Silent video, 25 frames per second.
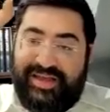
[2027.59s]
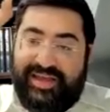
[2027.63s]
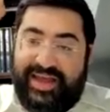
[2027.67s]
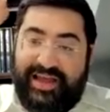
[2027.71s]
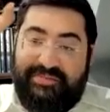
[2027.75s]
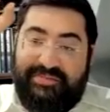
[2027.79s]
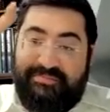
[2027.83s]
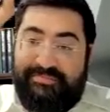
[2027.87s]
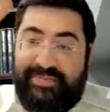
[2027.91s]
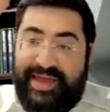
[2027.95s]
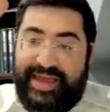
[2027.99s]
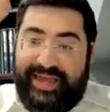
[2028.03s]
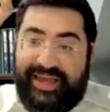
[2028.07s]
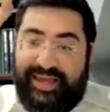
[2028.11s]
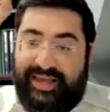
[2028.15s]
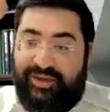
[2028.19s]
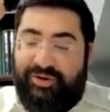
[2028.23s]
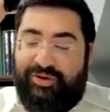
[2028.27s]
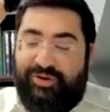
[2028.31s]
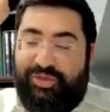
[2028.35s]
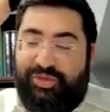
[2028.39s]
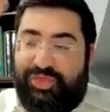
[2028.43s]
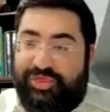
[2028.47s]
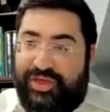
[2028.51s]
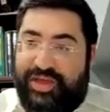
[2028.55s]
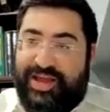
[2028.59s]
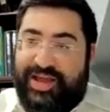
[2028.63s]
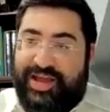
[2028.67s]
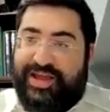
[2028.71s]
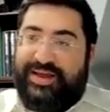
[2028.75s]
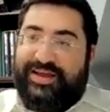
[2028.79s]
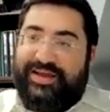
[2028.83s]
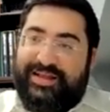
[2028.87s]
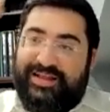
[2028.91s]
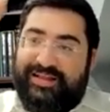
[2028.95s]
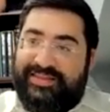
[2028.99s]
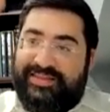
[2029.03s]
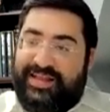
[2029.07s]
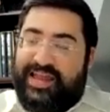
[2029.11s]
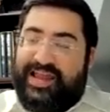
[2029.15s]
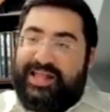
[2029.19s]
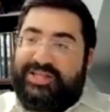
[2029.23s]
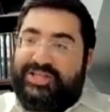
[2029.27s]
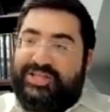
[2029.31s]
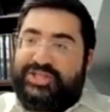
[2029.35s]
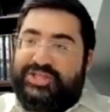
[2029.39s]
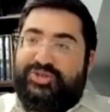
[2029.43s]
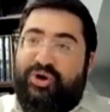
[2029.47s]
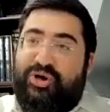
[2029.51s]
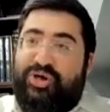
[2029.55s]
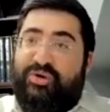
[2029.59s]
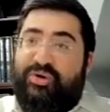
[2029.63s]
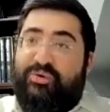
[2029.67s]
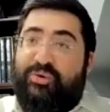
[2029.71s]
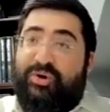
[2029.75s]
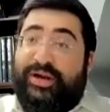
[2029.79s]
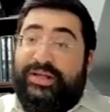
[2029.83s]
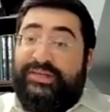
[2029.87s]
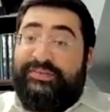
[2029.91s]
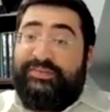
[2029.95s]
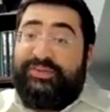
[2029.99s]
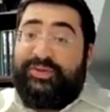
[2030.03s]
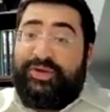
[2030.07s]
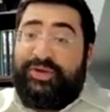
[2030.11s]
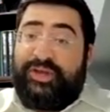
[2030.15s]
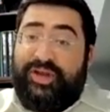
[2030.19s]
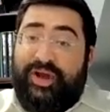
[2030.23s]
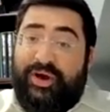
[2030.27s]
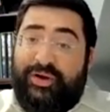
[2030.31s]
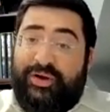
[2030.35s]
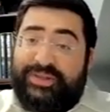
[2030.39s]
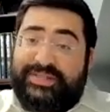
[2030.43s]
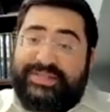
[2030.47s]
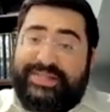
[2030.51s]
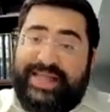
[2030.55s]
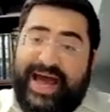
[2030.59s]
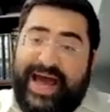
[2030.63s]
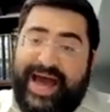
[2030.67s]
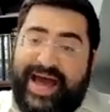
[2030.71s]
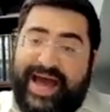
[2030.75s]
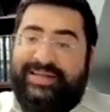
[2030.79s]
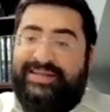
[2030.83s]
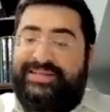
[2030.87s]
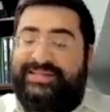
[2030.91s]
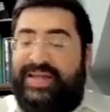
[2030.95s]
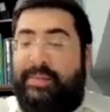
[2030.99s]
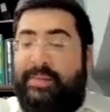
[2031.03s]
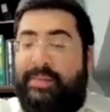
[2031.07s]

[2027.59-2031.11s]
He'll make you think that it's stolen waters, even though it's not.